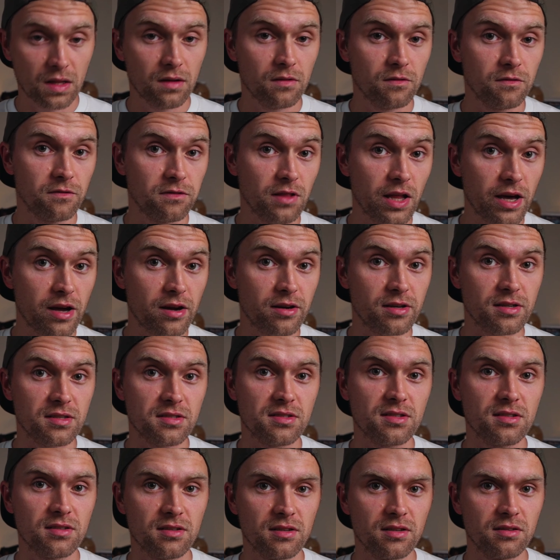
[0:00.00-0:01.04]

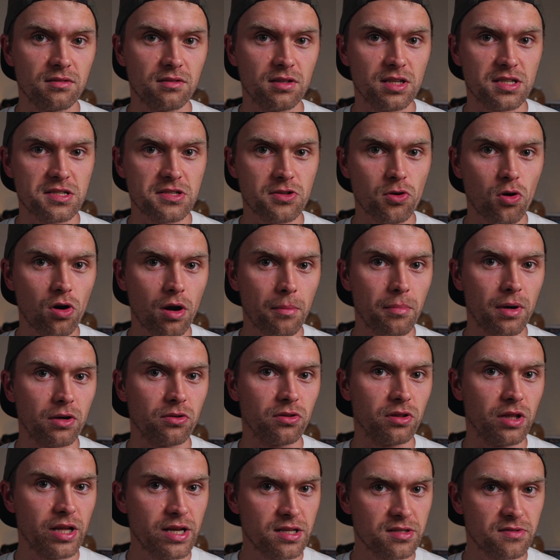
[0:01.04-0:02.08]
Flares. Let's talk
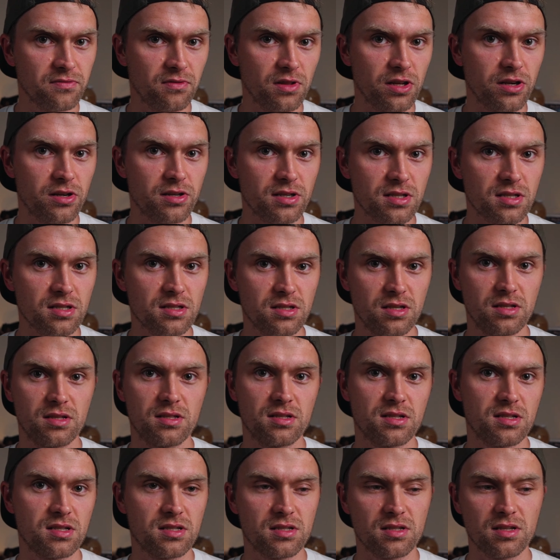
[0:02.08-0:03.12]
about lens flares,
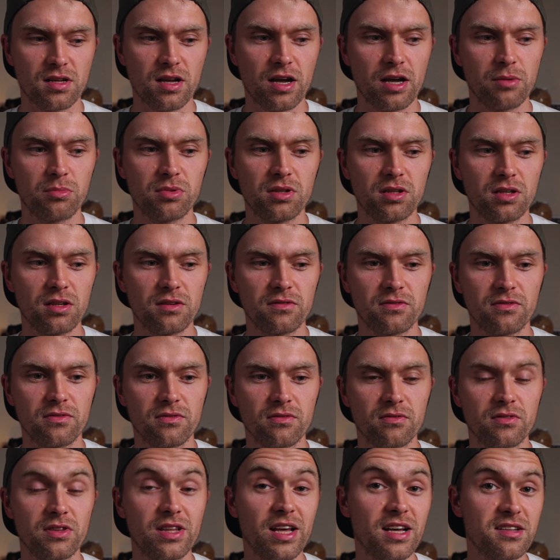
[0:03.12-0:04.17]
since I believe
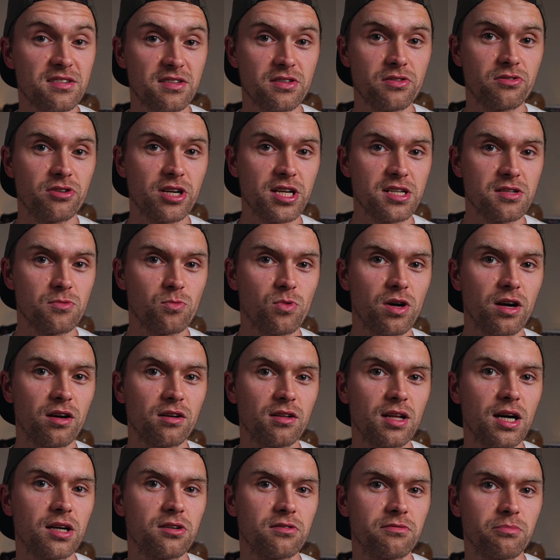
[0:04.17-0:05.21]
that's the reason why a
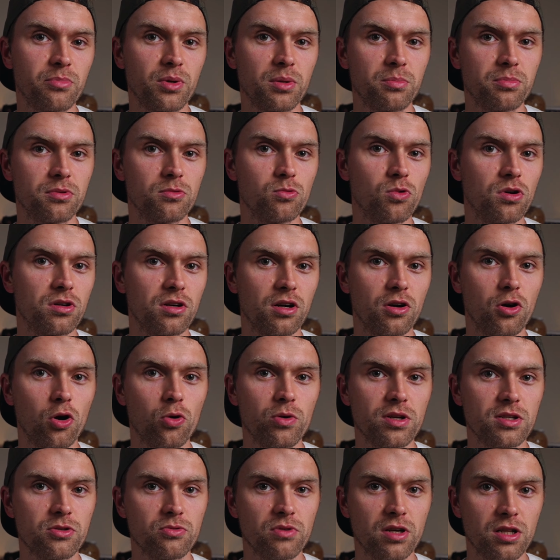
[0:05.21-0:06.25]
lot of people want to go
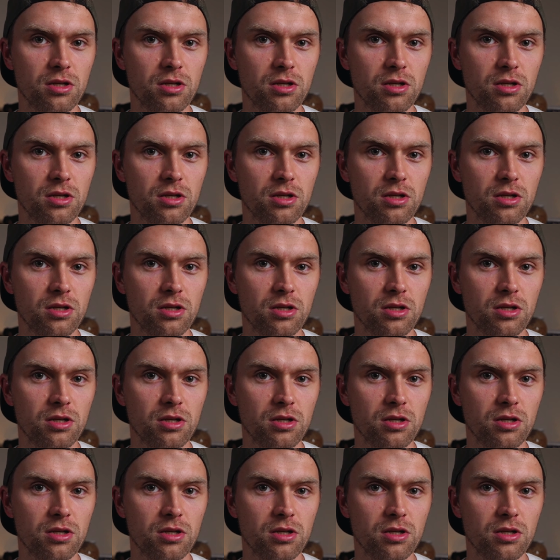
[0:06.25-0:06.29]
into